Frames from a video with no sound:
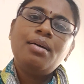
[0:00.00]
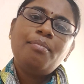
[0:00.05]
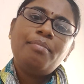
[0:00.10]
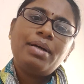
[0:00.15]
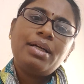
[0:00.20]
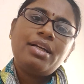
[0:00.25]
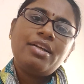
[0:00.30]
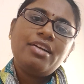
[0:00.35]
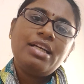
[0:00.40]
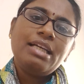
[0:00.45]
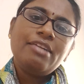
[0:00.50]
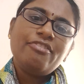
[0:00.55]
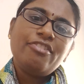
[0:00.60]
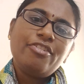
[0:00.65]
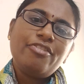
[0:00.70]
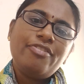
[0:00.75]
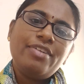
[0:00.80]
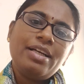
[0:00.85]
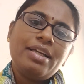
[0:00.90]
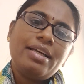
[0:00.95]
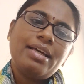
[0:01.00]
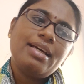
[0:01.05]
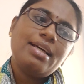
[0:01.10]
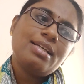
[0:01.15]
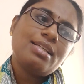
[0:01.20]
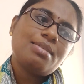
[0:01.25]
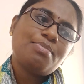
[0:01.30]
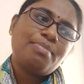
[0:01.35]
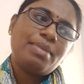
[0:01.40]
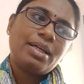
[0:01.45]
But if in
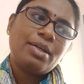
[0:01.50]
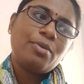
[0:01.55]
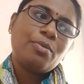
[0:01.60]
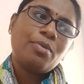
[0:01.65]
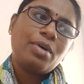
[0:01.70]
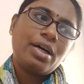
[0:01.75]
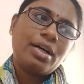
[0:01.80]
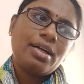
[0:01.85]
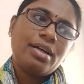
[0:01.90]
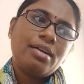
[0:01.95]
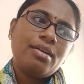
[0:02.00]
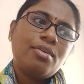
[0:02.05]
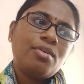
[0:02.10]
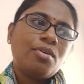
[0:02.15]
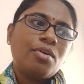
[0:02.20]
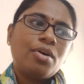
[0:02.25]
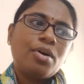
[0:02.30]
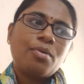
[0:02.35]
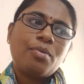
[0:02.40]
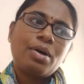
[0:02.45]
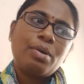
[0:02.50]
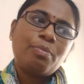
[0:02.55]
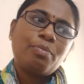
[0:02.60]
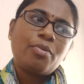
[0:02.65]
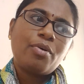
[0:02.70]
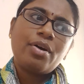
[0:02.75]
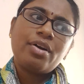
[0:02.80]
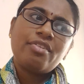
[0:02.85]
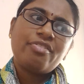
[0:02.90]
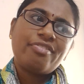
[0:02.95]
case but 1 or
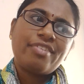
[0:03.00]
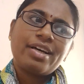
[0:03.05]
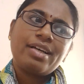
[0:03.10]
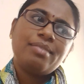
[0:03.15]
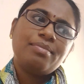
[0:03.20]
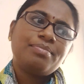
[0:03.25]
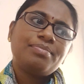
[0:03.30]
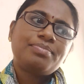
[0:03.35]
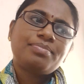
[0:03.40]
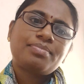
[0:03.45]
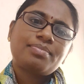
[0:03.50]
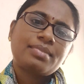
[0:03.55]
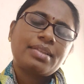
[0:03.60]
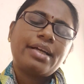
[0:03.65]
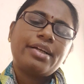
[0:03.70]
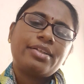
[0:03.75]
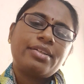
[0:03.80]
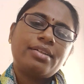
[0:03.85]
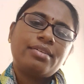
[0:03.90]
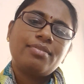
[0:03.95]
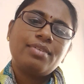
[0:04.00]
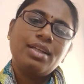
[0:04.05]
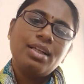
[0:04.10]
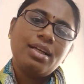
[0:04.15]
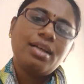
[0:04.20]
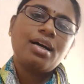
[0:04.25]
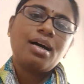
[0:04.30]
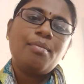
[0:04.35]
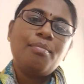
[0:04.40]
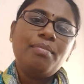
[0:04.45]
1.5, that
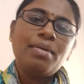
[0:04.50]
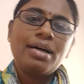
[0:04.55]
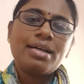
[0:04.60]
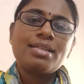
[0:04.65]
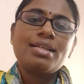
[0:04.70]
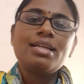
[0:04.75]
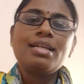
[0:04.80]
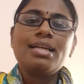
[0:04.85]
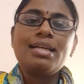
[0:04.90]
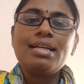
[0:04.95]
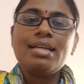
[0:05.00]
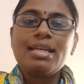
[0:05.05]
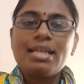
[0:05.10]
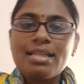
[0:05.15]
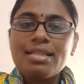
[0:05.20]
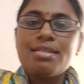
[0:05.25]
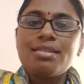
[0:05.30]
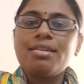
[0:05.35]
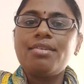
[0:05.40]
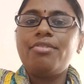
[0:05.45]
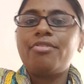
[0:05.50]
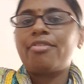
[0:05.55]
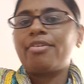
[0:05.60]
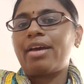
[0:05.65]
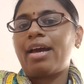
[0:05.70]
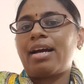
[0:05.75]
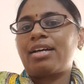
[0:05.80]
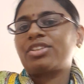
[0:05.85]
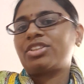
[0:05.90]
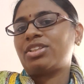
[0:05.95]
will come as an instant
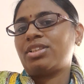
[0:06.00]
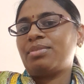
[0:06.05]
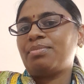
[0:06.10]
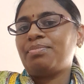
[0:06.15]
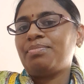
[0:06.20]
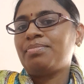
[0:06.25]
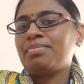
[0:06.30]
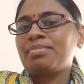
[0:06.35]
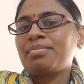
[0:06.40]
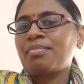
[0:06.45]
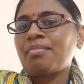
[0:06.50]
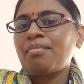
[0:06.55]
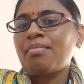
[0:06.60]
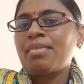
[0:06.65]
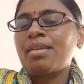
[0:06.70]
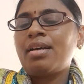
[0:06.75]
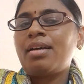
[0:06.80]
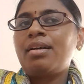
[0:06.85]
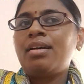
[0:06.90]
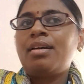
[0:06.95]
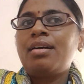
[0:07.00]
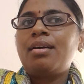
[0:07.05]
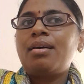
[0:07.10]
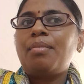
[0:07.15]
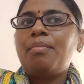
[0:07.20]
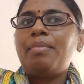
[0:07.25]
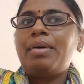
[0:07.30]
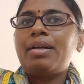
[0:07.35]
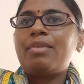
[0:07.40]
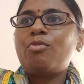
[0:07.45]
reaction.
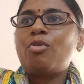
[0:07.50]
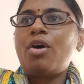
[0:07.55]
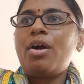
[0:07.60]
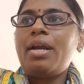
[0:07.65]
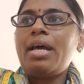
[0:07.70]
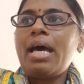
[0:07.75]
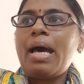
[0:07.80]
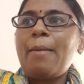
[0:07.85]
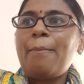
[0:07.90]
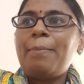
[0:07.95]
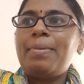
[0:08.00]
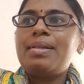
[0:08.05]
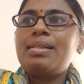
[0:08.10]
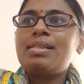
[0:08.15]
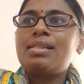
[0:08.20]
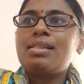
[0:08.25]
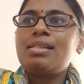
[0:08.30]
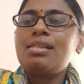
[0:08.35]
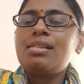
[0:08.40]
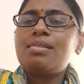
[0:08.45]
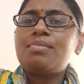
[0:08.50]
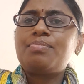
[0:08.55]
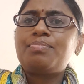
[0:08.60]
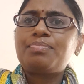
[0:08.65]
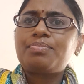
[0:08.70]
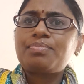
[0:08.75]
But what happens is